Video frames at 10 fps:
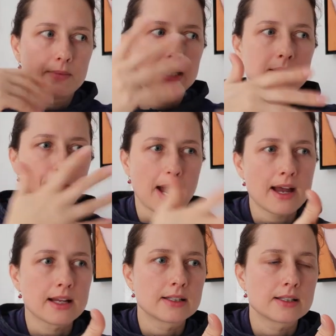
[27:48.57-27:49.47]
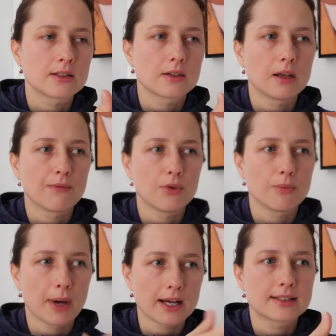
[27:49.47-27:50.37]
it depends if you
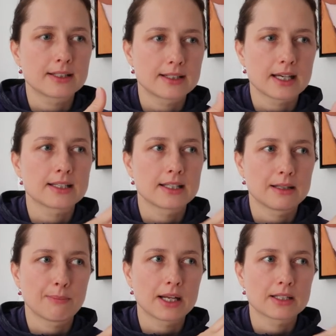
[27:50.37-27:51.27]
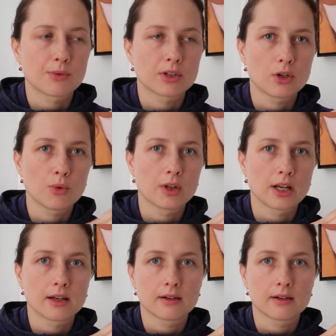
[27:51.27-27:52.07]
pass this test it depends whether you will